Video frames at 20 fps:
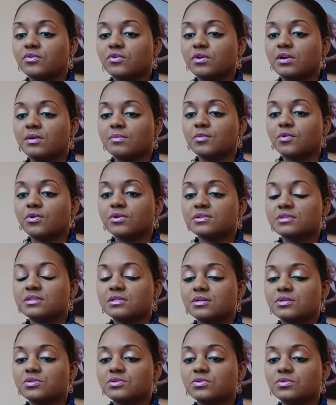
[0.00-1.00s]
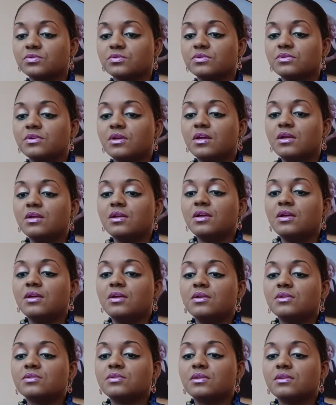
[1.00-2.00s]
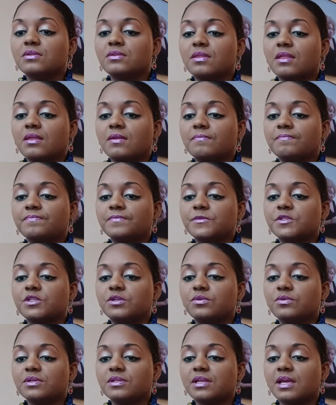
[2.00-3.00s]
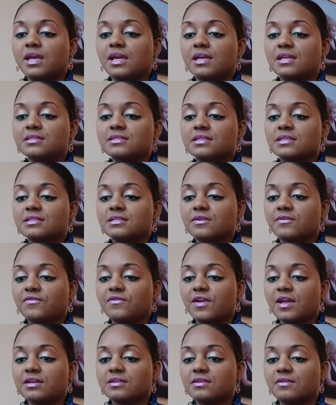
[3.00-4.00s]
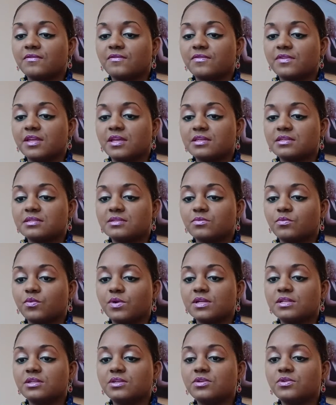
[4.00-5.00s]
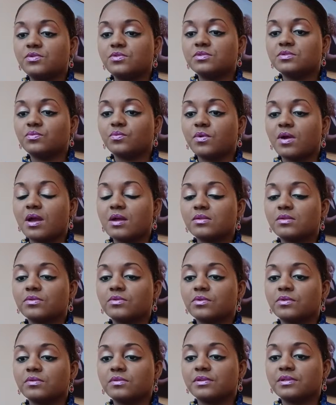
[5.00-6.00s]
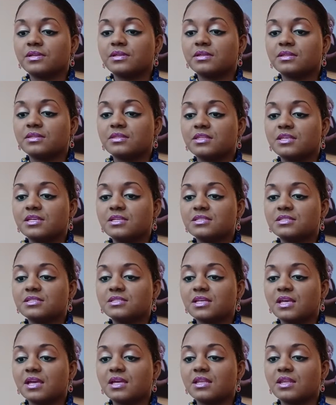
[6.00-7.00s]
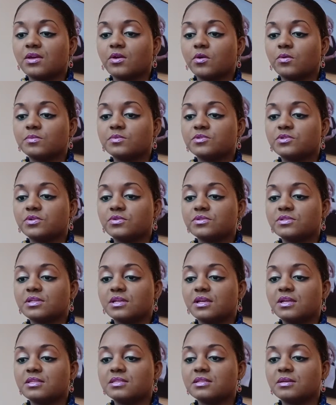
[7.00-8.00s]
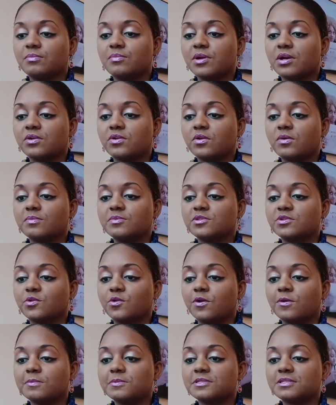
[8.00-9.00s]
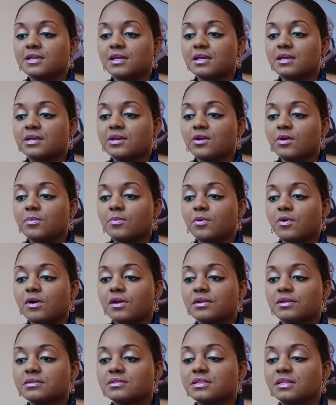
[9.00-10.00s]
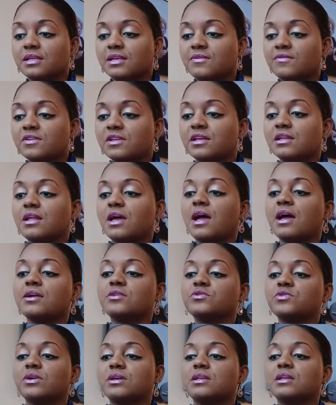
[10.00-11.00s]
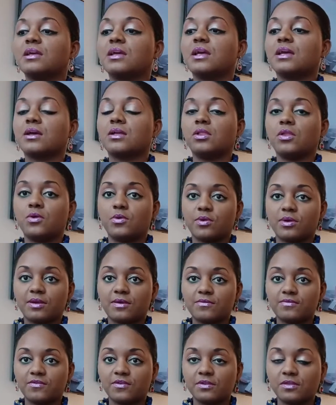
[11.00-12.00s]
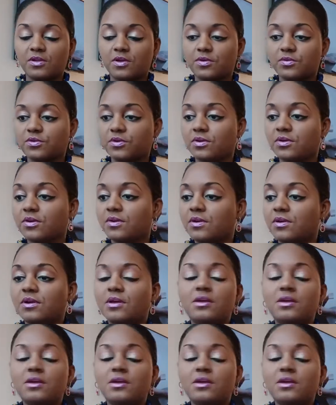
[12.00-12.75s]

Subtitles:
cream or essential to enhance its effectiveness. When used regularly, this set helps your skin to better absorb skincare products, leaving it hydrated and glowing for longer.